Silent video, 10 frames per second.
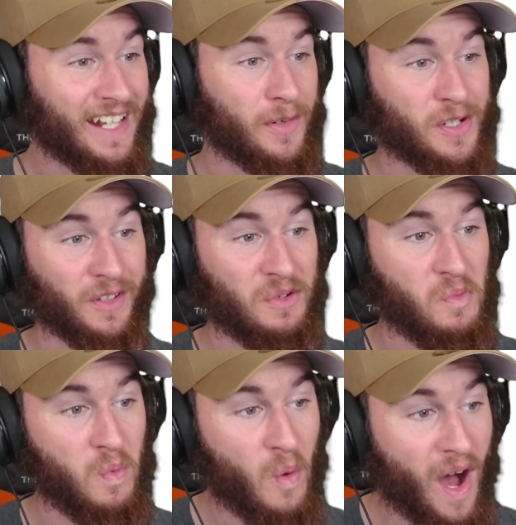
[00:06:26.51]
There is only
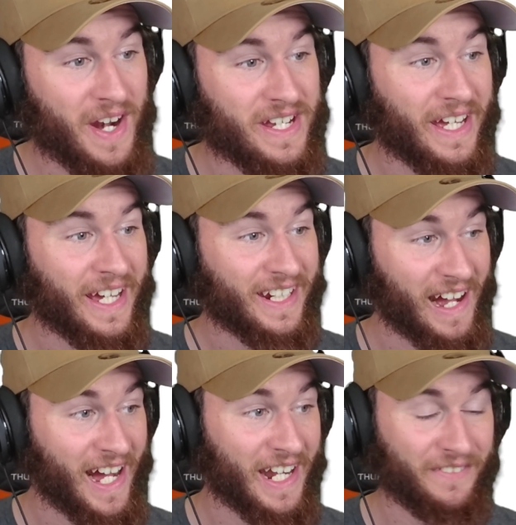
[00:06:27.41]
one
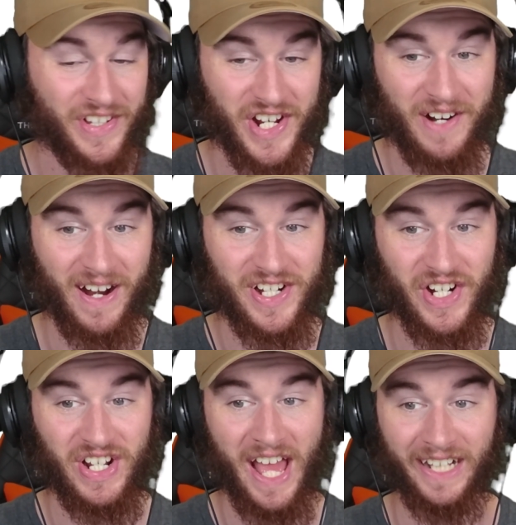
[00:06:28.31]
card for
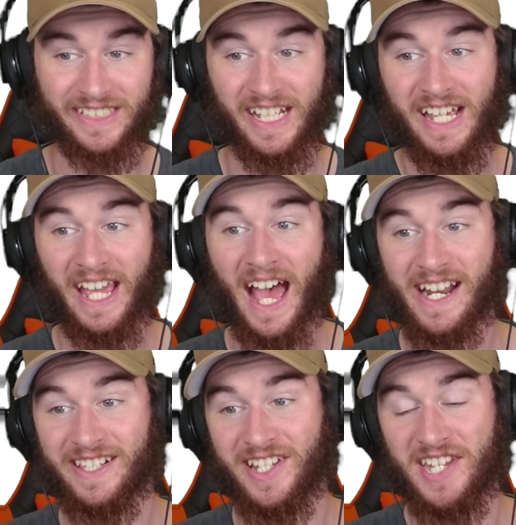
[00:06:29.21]
Generation Next, and
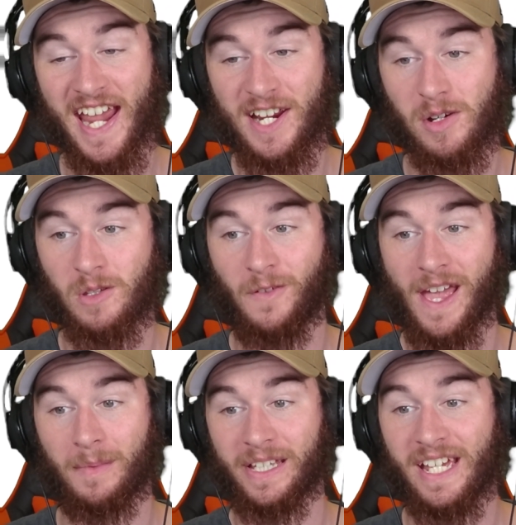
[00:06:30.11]
it's the Dacos
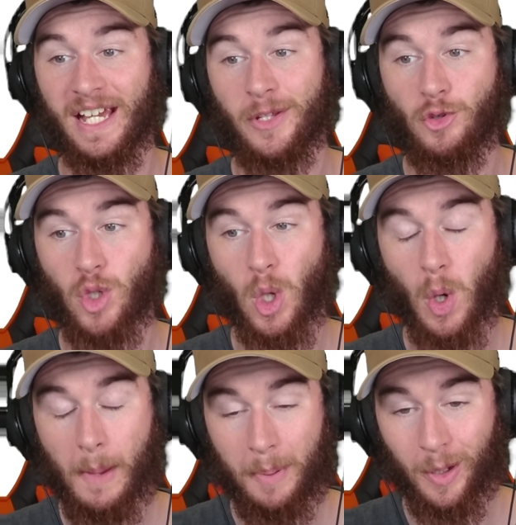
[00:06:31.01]
family
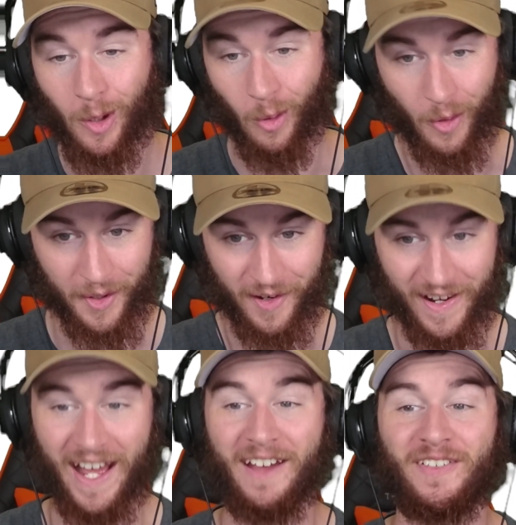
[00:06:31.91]
triple
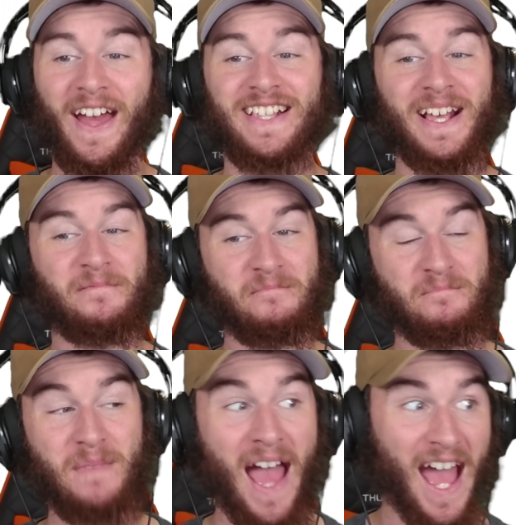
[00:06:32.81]
autograph. That's a
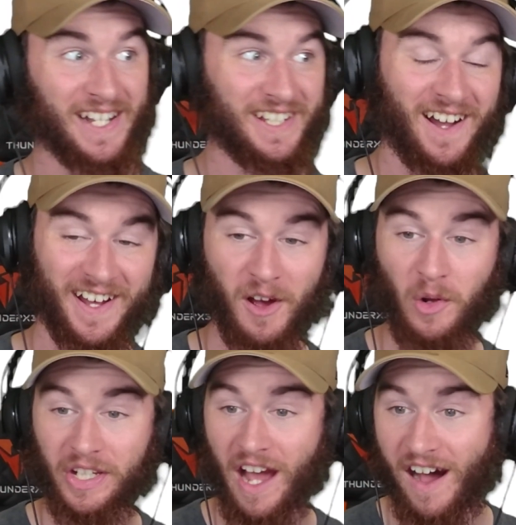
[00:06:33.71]
mad card.
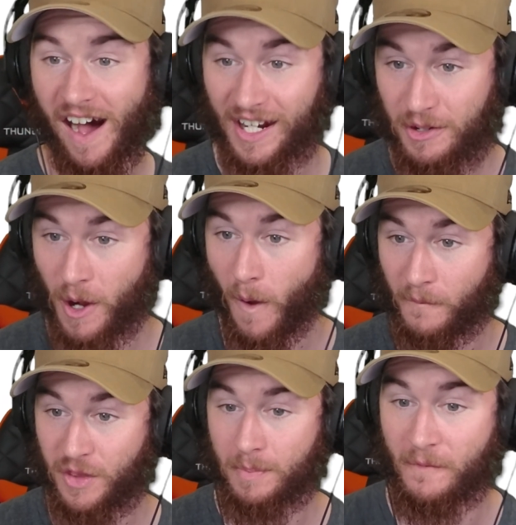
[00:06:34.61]
Only 100
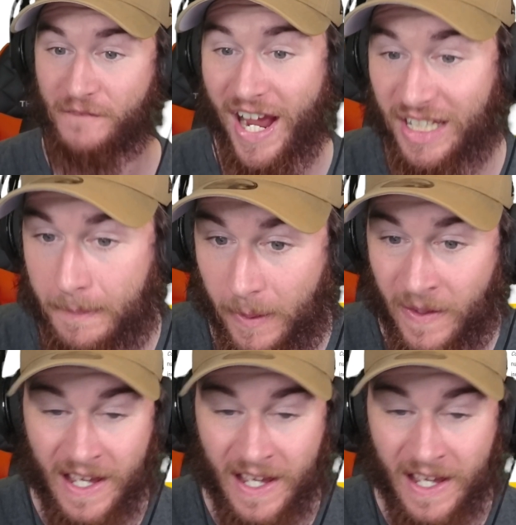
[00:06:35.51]
of them available.